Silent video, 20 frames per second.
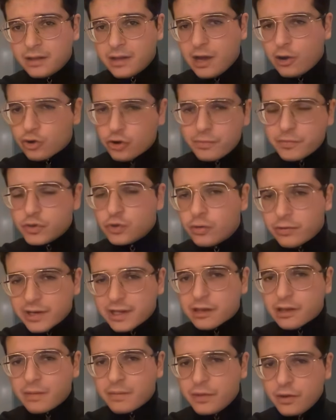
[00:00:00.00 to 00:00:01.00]
How come you don't
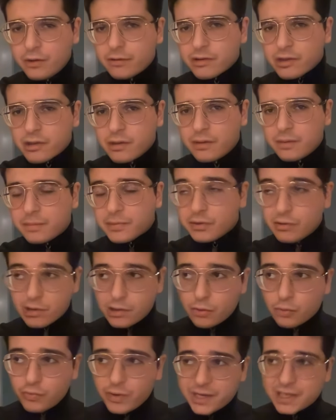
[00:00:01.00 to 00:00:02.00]
accept those? But you
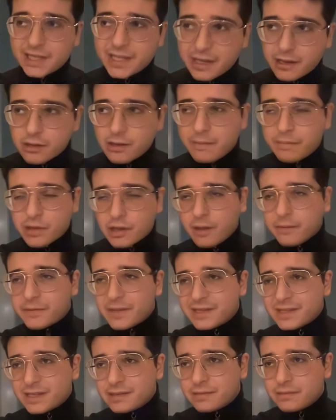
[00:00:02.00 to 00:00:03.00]
so readily accept
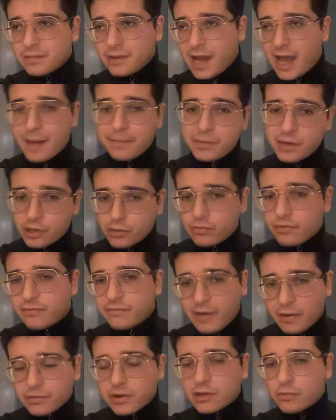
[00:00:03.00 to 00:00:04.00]
something that happens to have
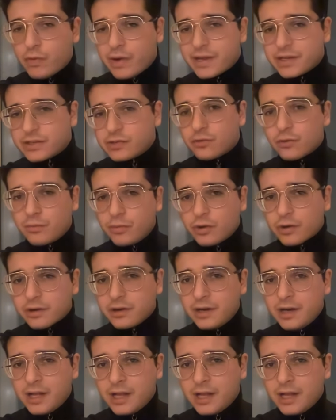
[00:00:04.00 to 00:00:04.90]
found its way into your book.